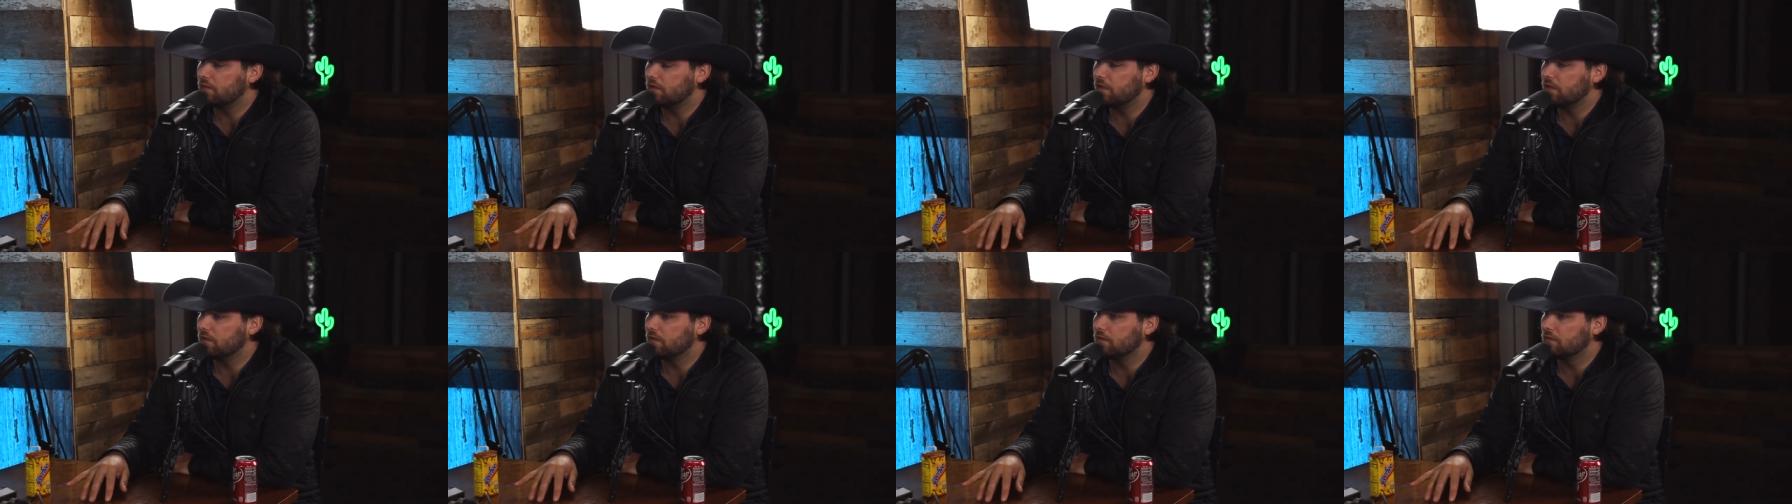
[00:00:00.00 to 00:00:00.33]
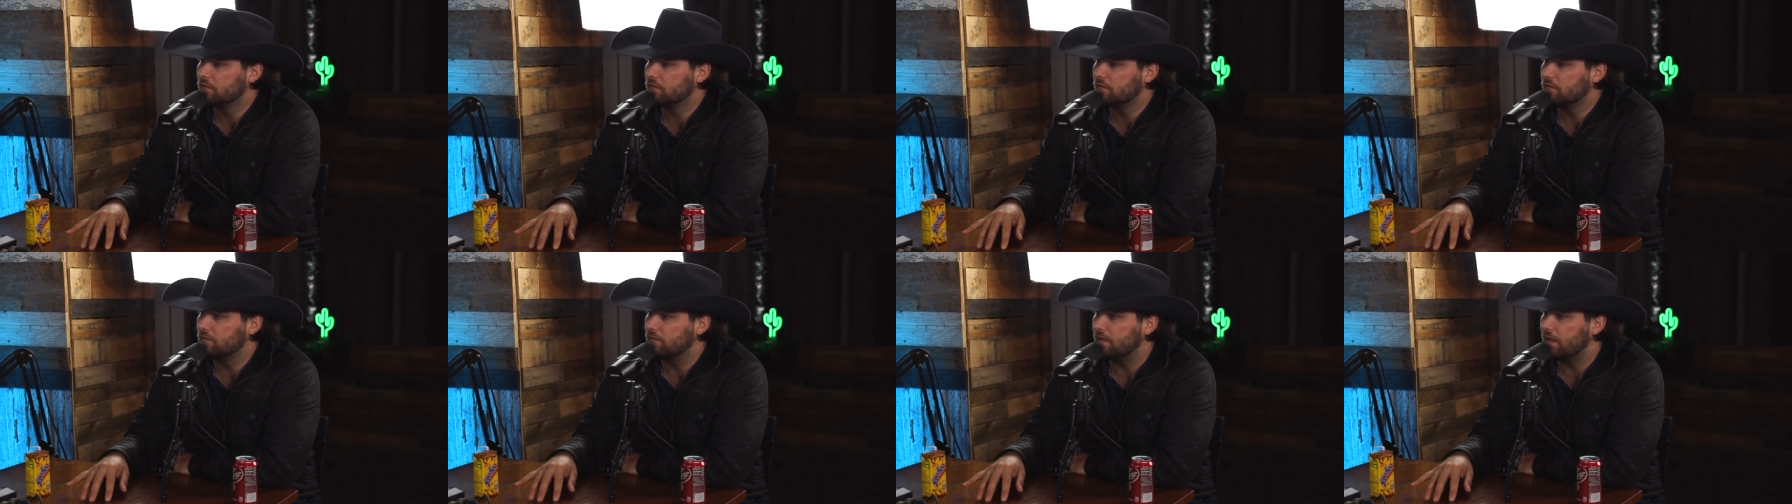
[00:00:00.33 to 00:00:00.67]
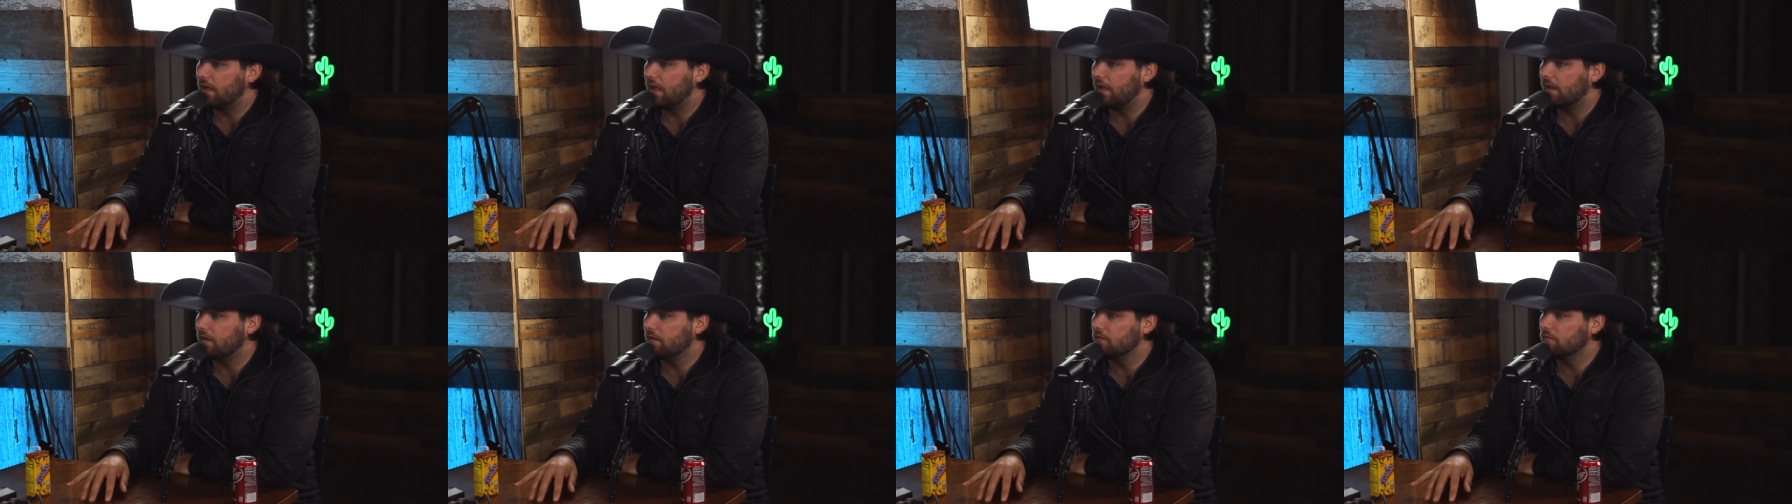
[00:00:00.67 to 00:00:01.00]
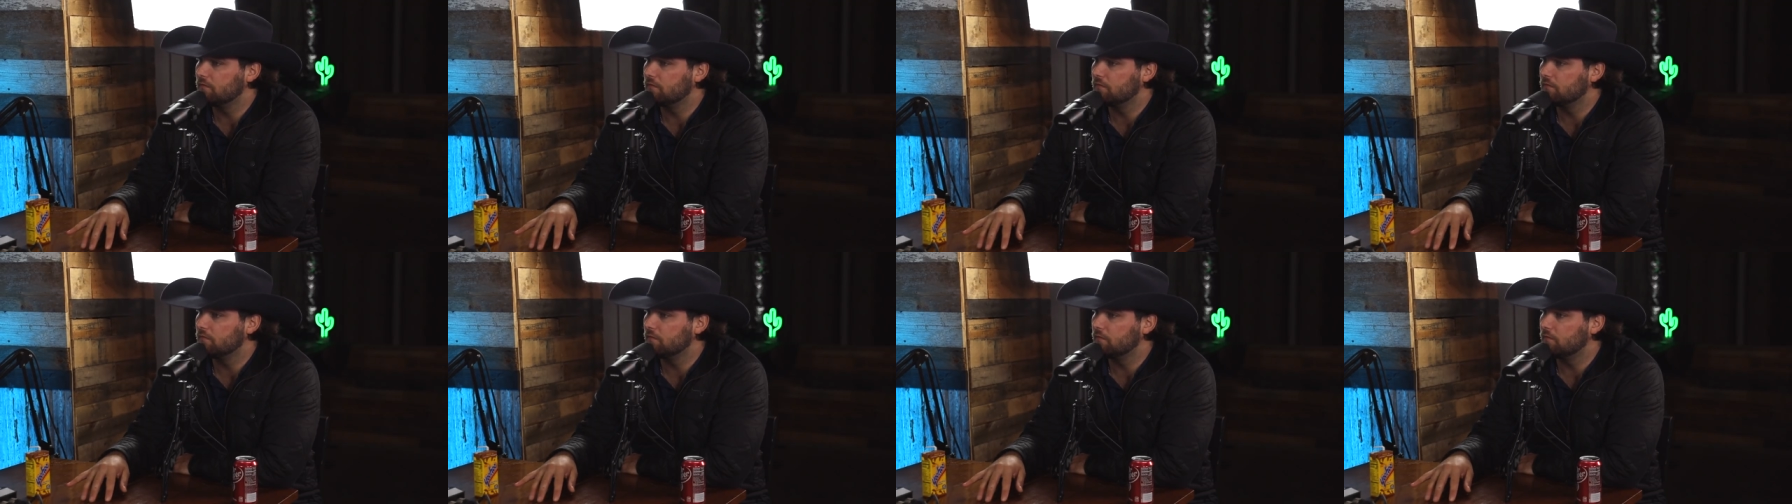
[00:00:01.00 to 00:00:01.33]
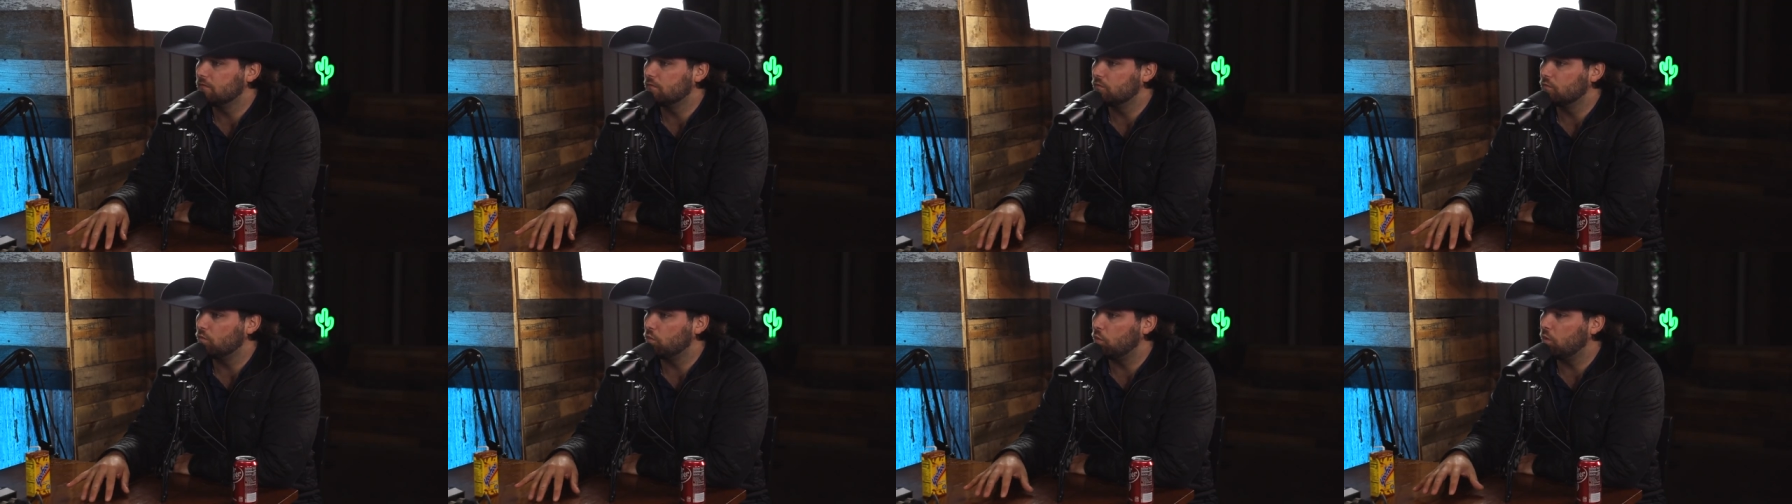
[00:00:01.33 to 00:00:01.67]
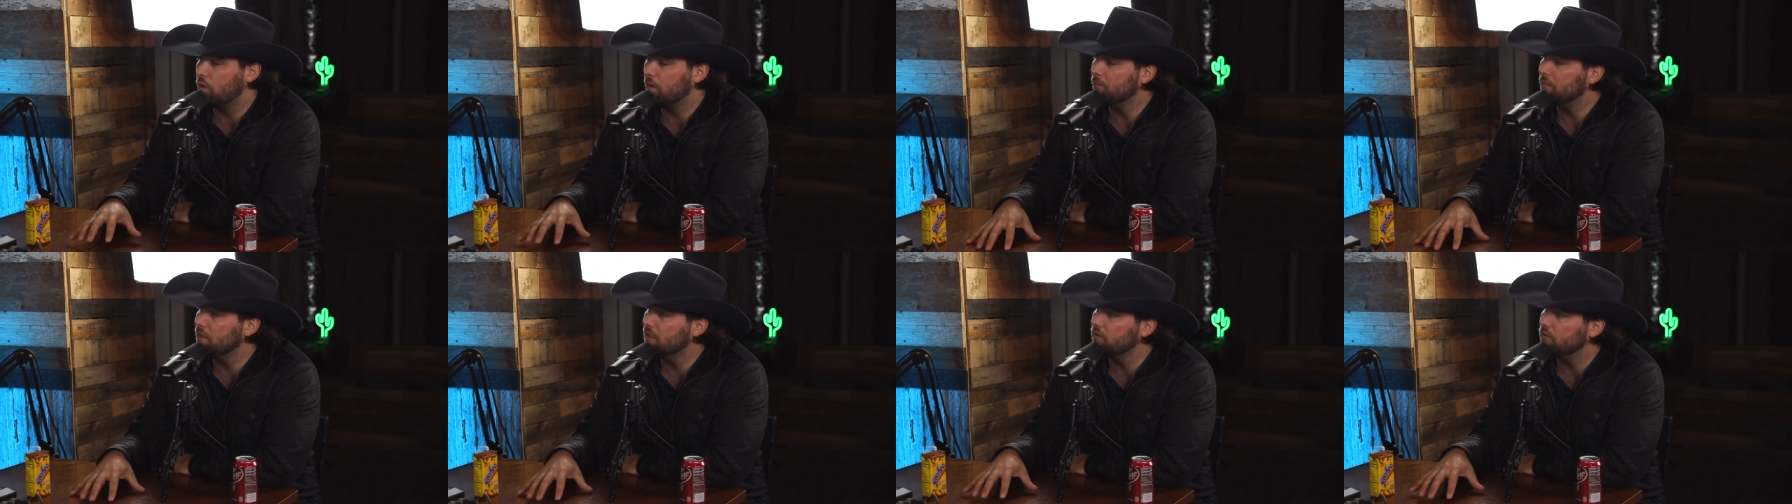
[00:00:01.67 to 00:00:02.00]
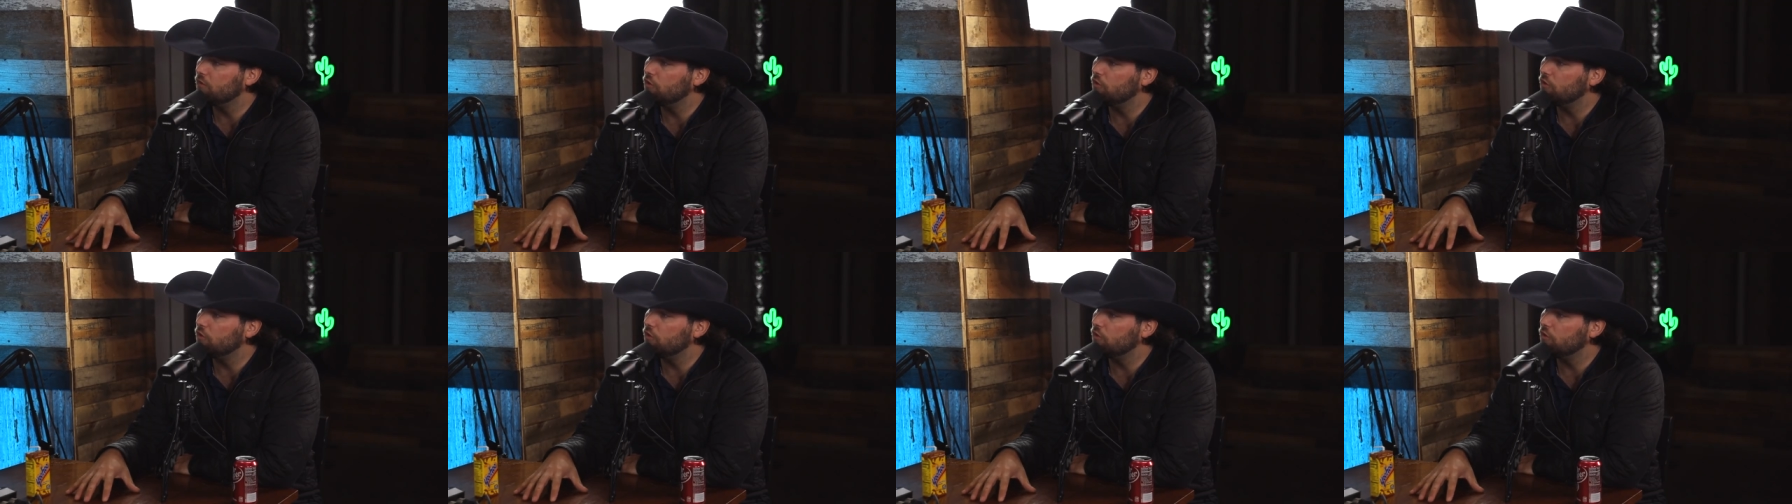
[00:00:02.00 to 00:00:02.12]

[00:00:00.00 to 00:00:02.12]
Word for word: there that women